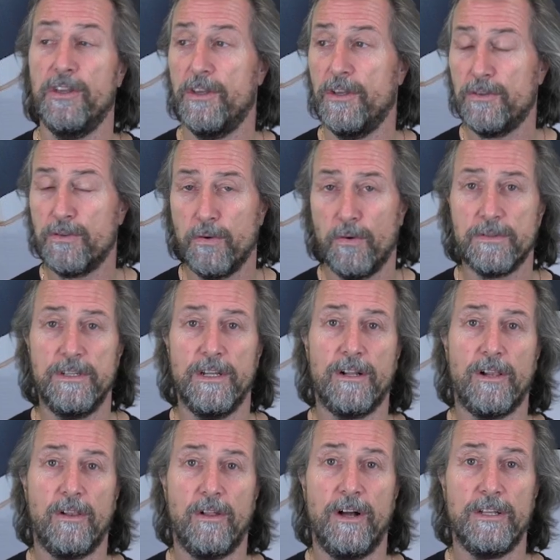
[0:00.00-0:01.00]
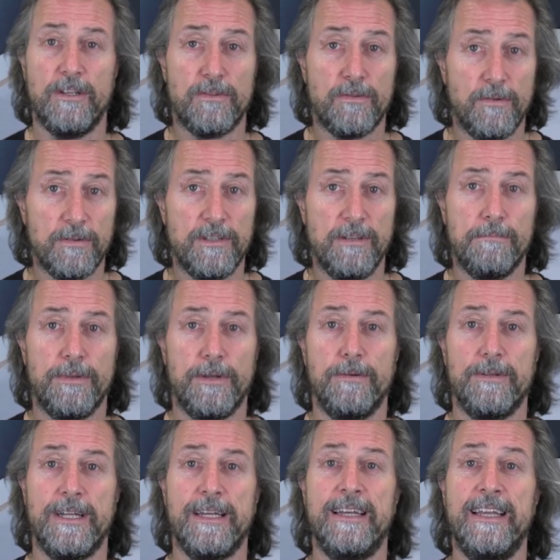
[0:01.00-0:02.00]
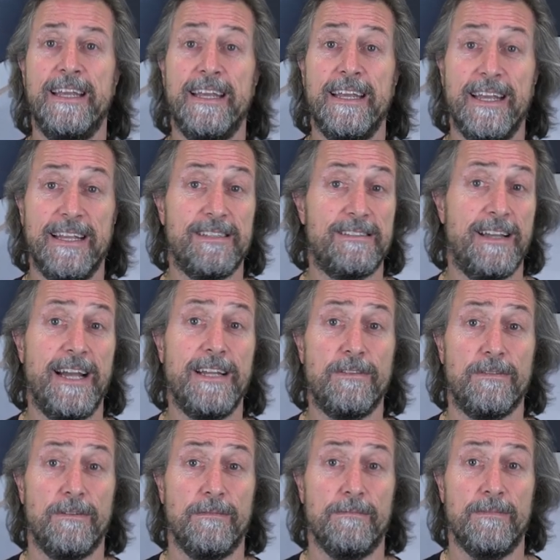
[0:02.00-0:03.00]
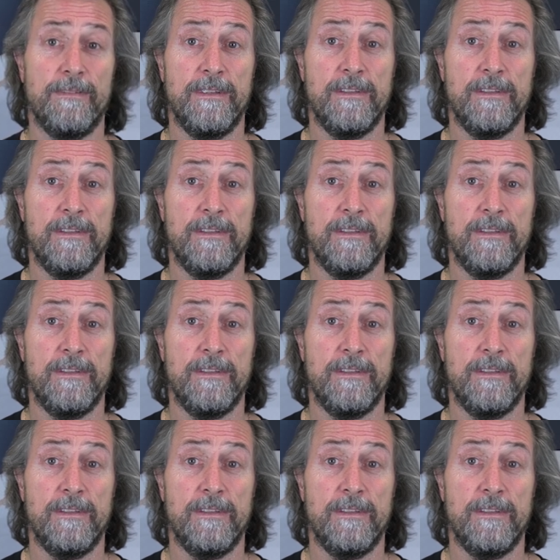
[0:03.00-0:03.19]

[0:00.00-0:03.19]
you talk to your client, you talk to your builder and say to them,